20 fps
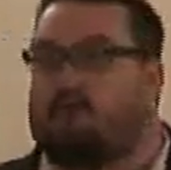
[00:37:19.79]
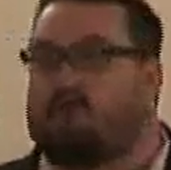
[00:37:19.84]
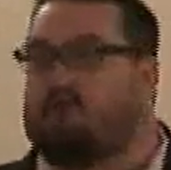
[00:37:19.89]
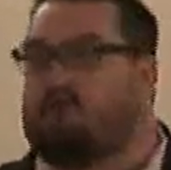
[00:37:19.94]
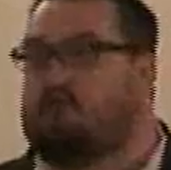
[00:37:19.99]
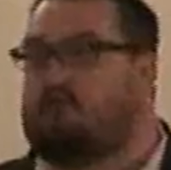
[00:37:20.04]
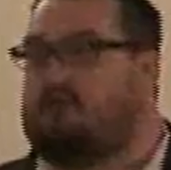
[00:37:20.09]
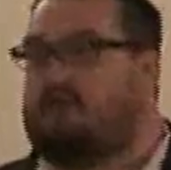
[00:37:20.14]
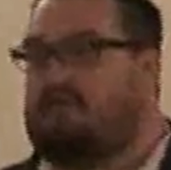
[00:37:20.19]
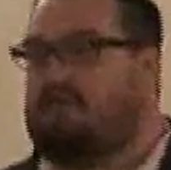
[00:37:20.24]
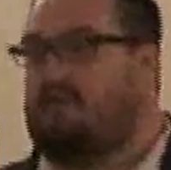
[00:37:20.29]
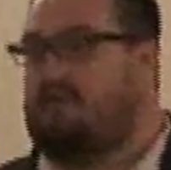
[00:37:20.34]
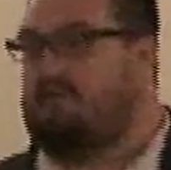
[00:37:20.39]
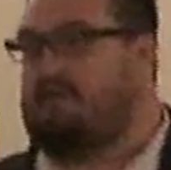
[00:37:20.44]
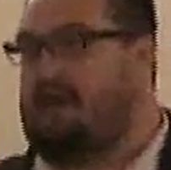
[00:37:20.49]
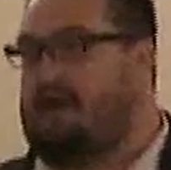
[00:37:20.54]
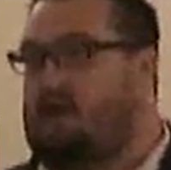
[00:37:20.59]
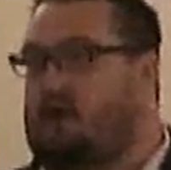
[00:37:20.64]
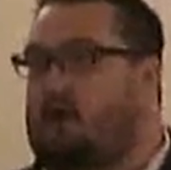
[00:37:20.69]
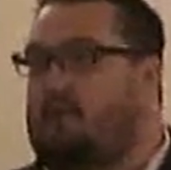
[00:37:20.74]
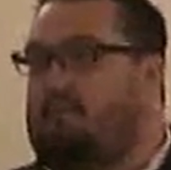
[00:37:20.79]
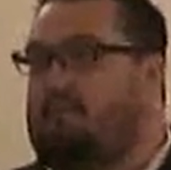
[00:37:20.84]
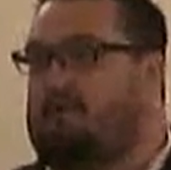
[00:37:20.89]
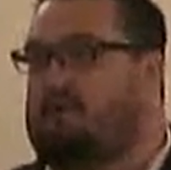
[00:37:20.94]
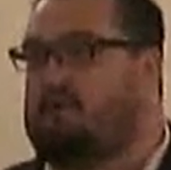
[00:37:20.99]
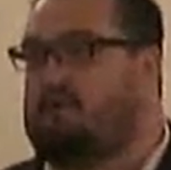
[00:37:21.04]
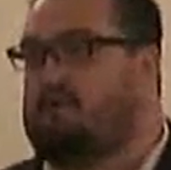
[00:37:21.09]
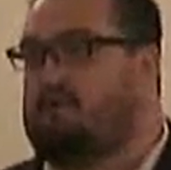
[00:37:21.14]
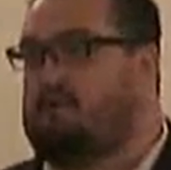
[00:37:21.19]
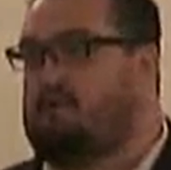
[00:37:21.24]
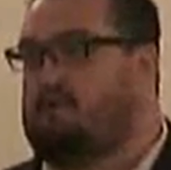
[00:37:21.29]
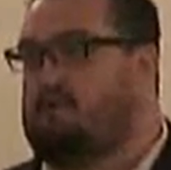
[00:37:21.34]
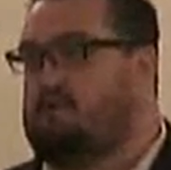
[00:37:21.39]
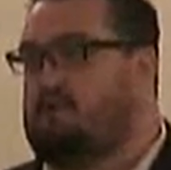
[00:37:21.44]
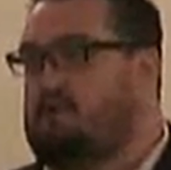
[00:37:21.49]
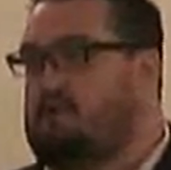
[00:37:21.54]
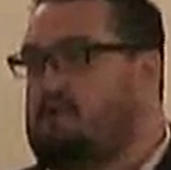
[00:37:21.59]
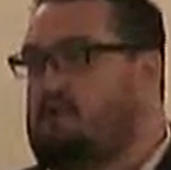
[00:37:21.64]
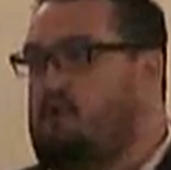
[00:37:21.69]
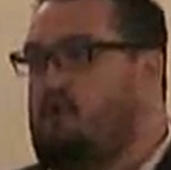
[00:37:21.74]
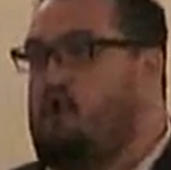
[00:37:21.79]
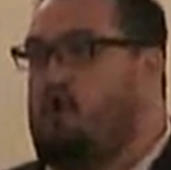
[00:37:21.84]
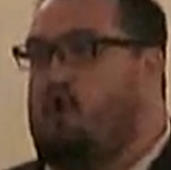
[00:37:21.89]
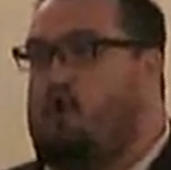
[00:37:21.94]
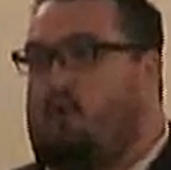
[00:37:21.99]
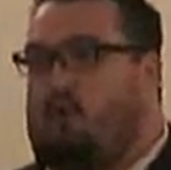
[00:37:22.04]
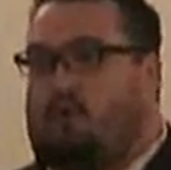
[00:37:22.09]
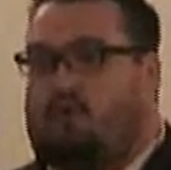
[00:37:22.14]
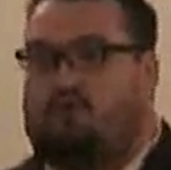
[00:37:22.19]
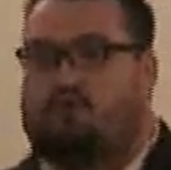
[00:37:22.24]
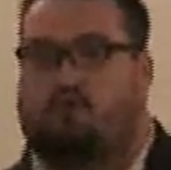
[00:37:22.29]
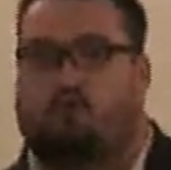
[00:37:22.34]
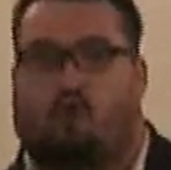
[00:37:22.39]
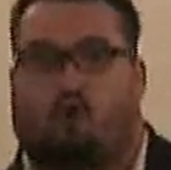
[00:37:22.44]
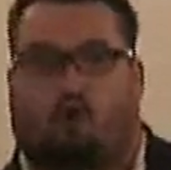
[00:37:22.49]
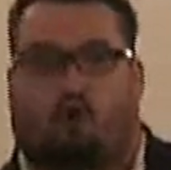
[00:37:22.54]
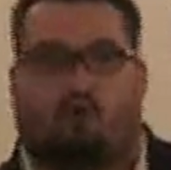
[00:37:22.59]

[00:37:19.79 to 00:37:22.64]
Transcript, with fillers: Will you give them that hope? Or will you